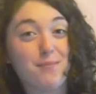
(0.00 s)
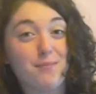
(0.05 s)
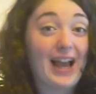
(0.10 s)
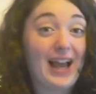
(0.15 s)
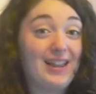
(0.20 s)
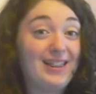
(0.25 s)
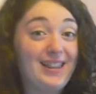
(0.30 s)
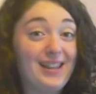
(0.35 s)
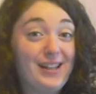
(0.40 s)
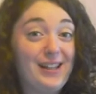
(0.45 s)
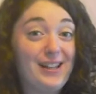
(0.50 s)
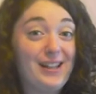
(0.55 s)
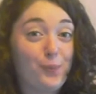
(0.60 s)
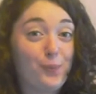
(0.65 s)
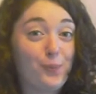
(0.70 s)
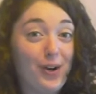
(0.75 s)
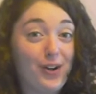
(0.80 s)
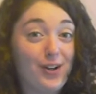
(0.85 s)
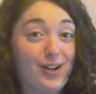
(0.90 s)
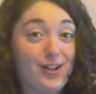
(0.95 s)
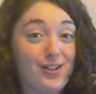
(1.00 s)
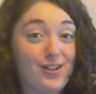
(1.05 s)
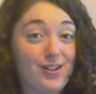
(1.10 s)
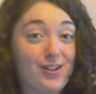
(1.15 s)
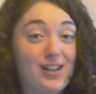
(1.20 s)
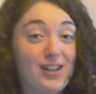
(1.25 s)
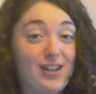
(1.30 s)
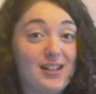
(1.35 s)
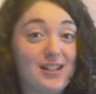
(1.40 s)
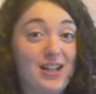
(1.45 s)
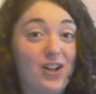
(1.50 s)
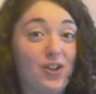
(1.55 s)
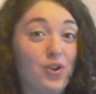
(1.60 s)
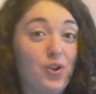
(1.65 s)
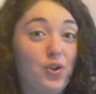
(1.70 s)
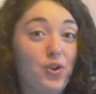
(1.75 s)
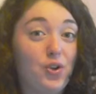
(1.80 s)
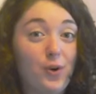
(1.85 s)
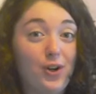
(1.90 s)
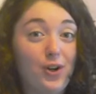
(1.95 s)
And these words tell you
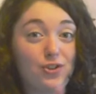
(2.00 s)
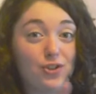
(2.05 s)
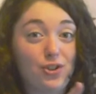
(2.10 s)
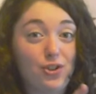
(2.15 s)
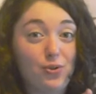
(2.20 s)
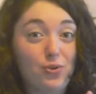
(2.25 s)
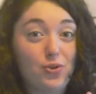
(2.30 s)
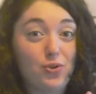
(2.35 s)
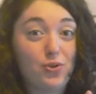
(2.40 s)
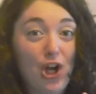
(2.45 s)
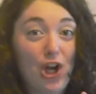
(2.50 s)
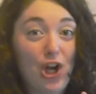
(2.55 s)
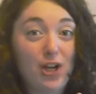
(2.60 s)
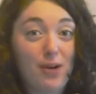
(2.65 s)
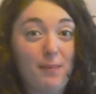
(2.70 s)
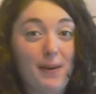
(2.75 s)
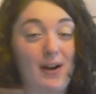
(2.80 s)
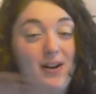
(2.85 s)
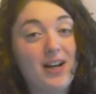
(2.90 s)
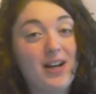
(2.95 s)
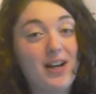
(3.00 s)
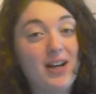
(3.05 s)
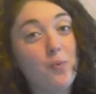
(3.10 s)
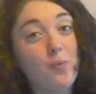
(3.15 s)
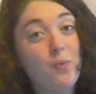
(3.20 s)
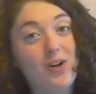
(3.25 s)
what to talk about and